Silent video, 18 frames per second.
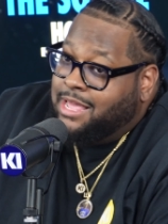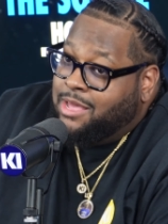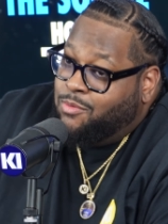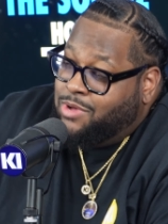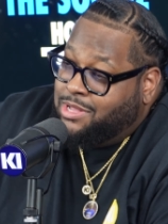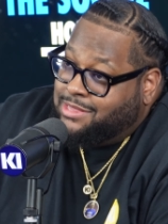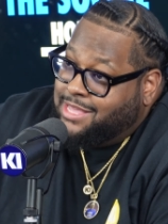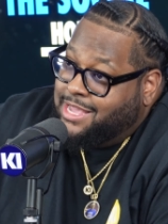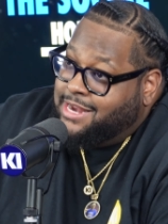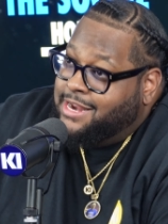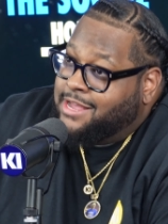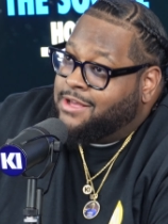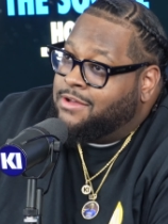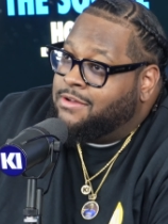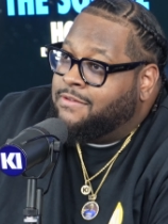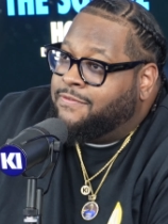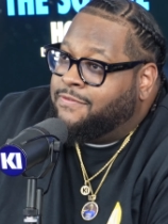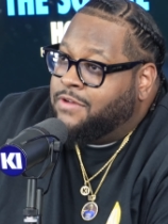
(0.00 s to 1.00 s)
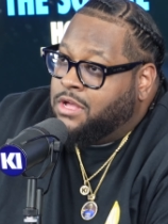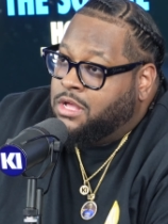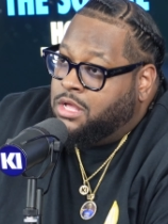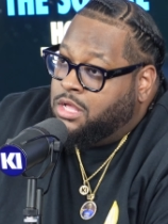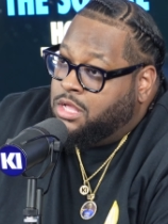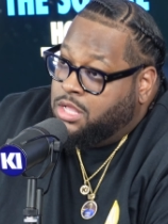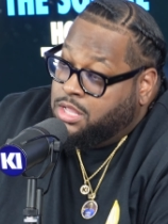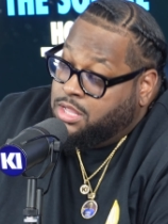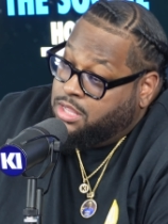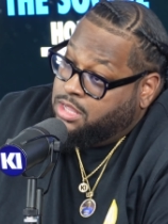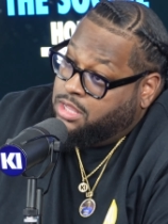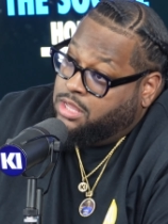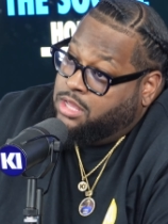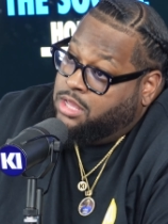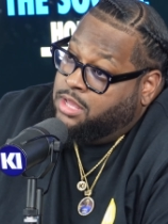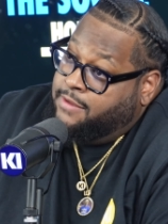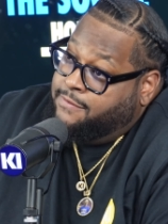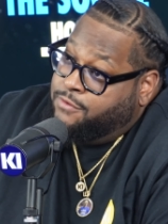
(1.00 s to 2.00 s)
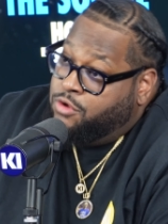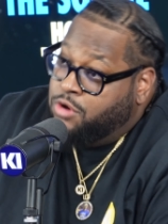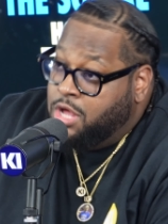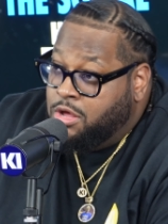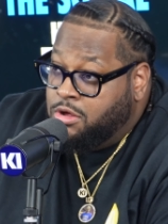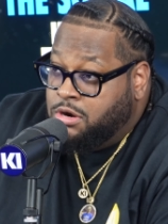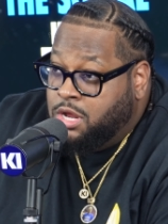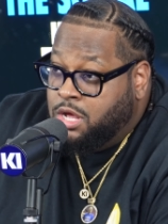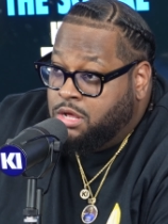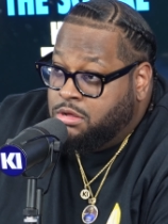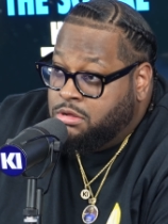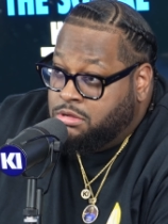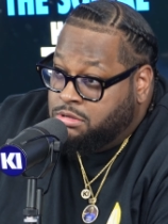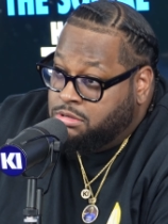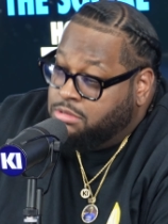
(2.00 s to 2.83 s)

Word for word: and what they known for. If you don't know,